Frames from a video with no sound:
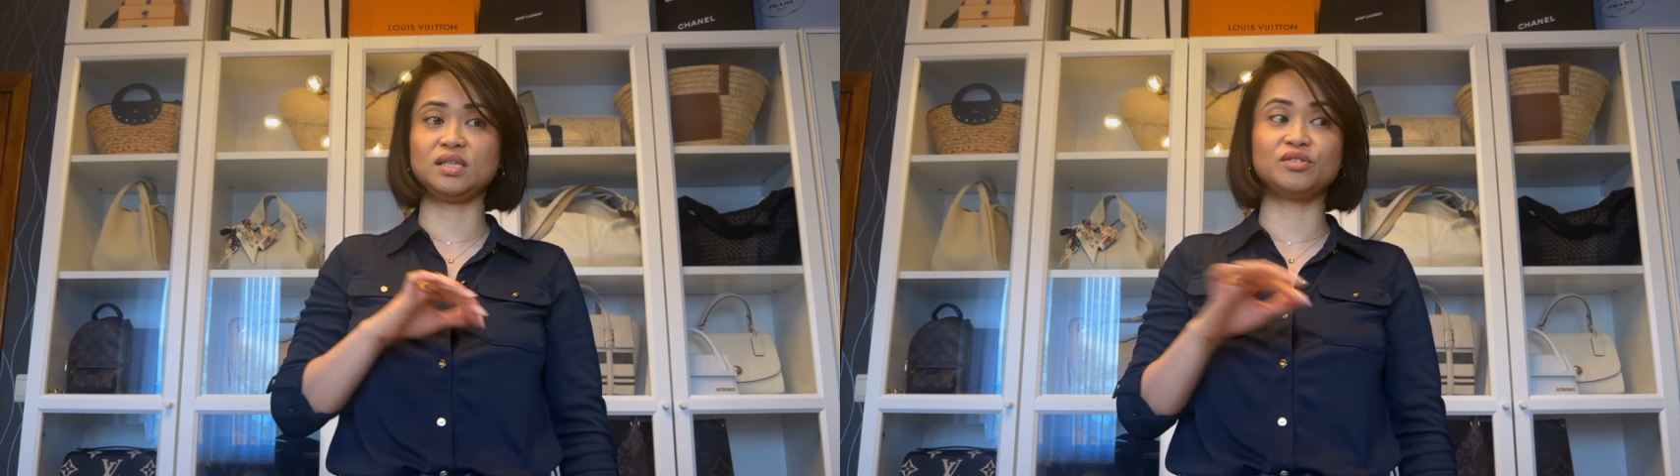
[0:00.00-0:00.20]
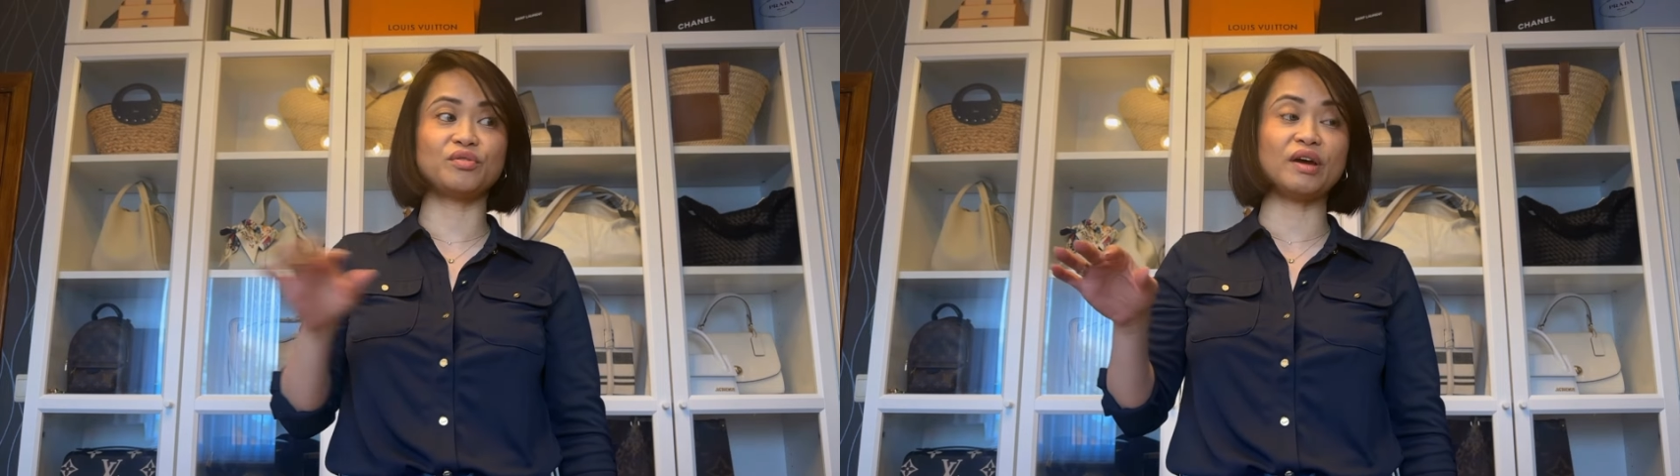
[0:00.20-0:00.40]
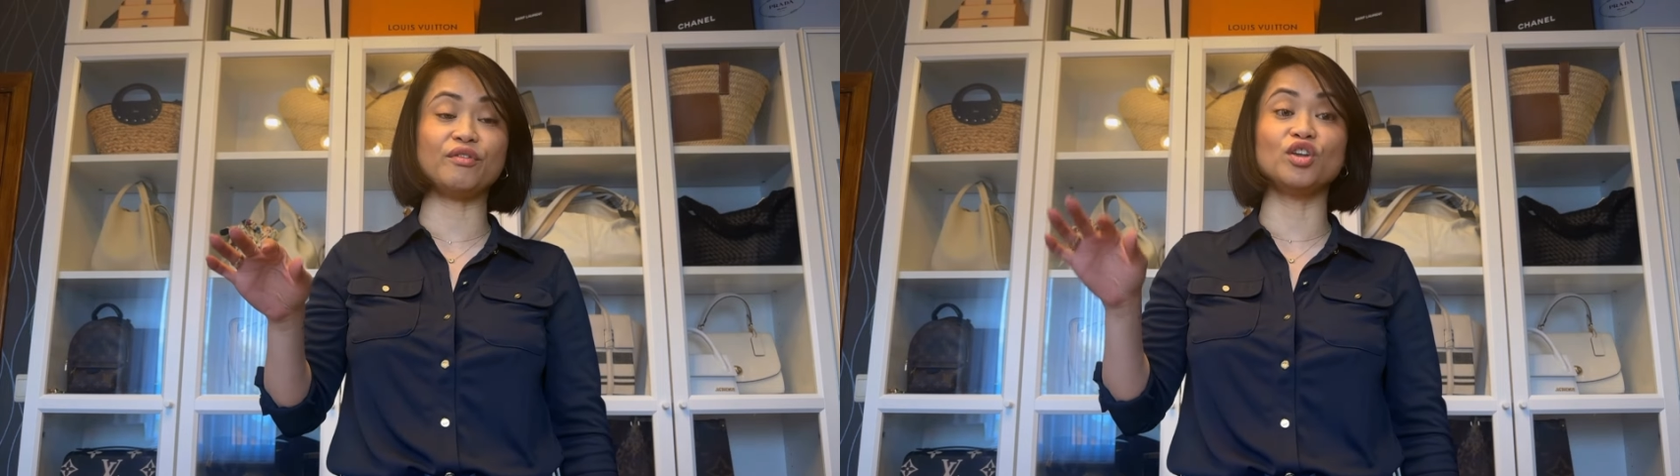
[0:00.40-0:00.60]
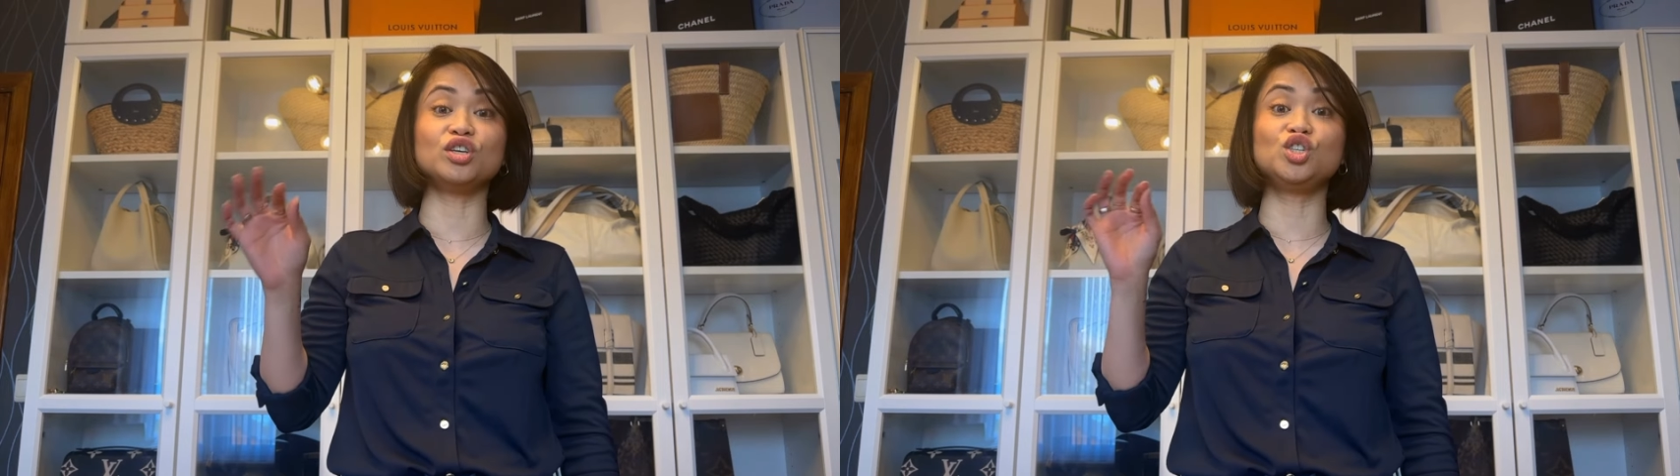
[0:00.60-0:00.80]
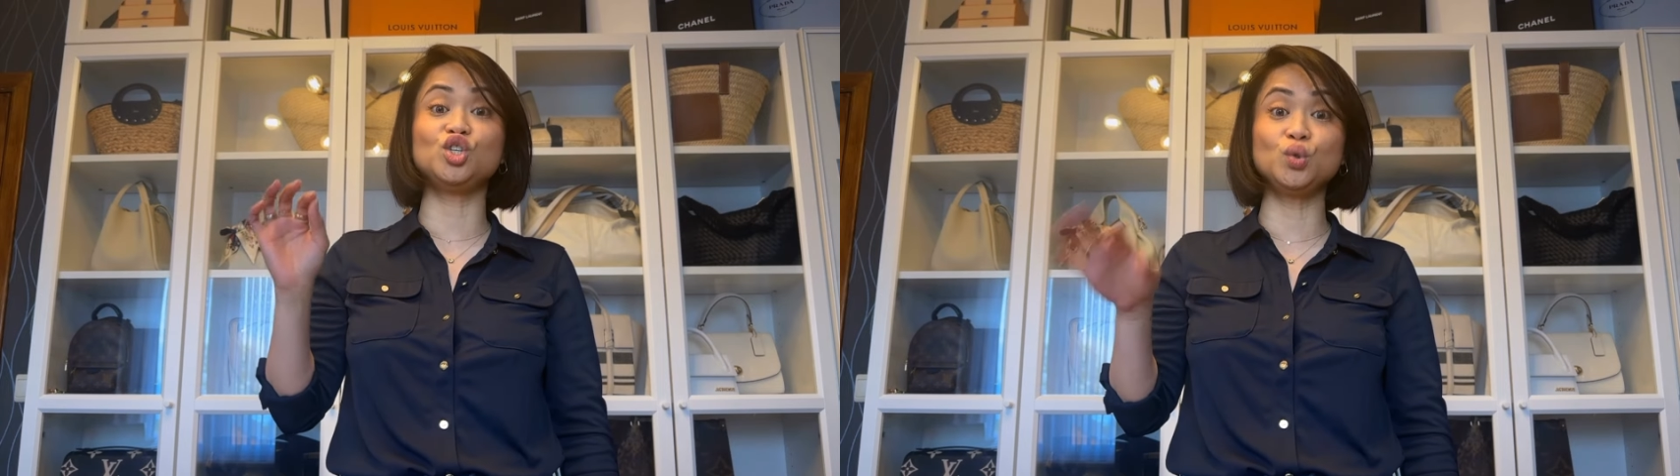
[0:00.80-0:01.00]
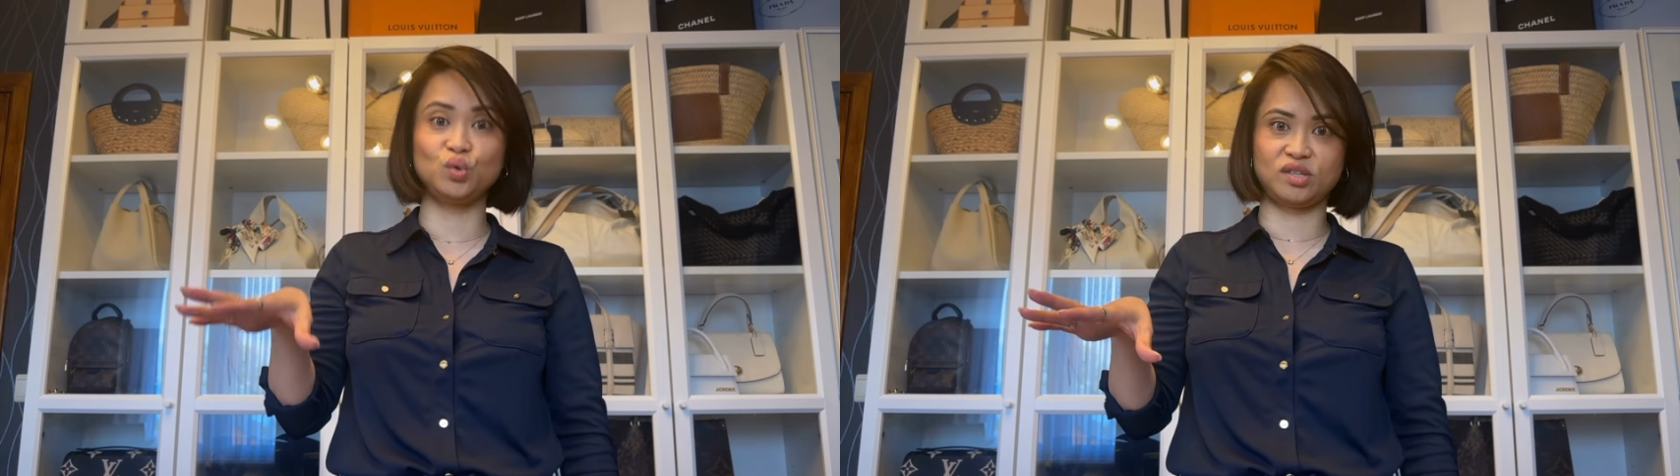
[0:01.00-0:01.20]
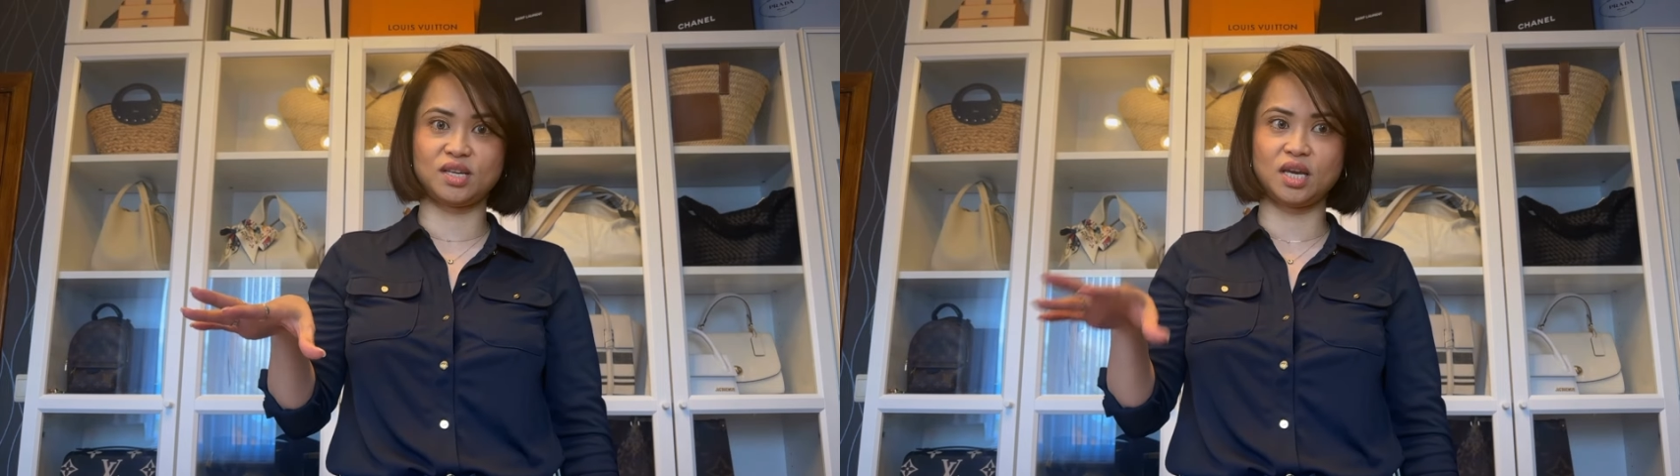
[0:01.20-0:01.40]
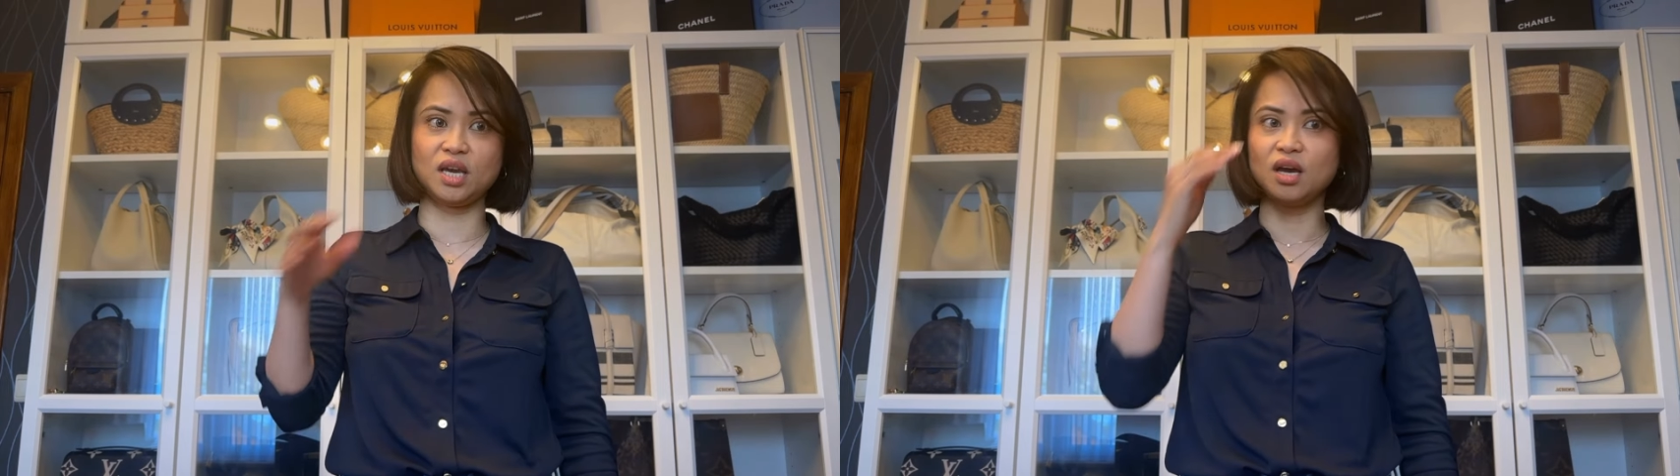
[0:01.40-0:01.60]
It arrived on a
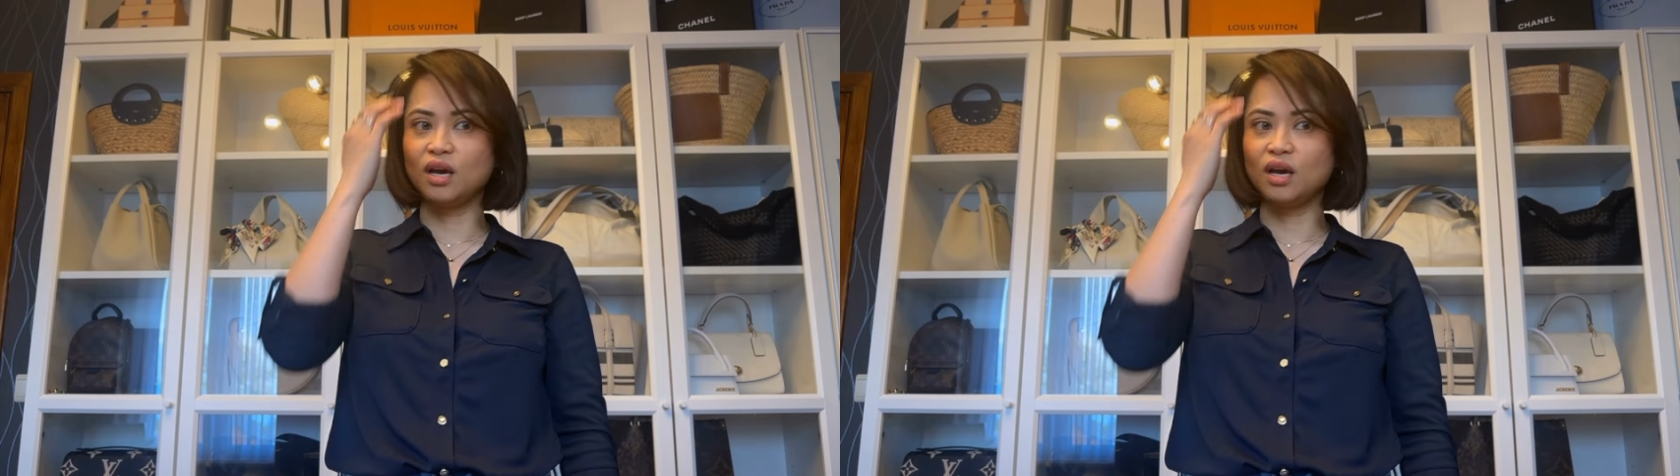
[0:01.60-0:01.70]
Tuesday.